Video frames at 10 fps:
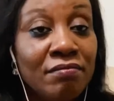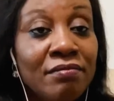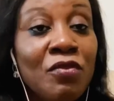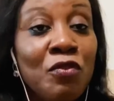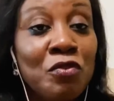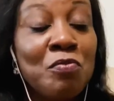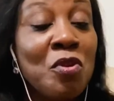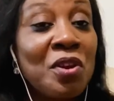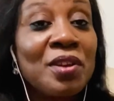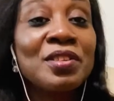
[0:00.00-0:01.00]
Food
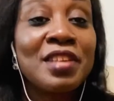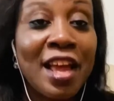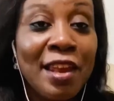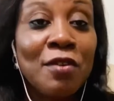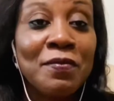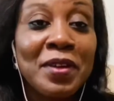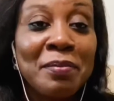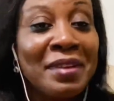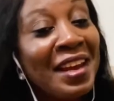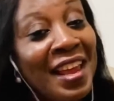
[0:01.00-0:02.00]
mongers, I love them.
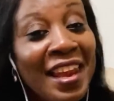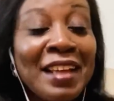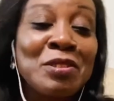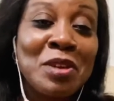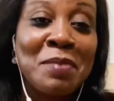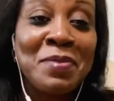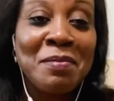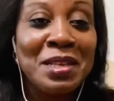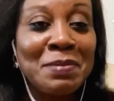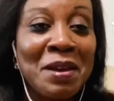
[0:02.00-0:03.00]
And I like to keep them
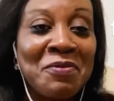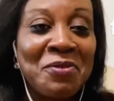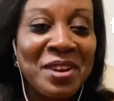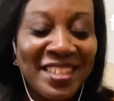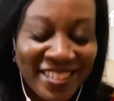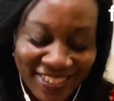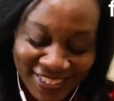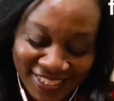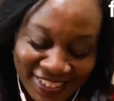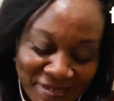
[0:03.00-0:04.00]
as my friends.
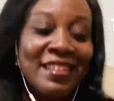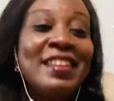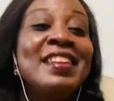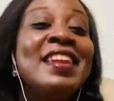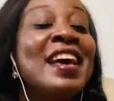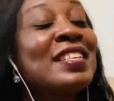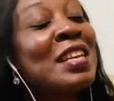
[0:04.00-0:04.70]
The next set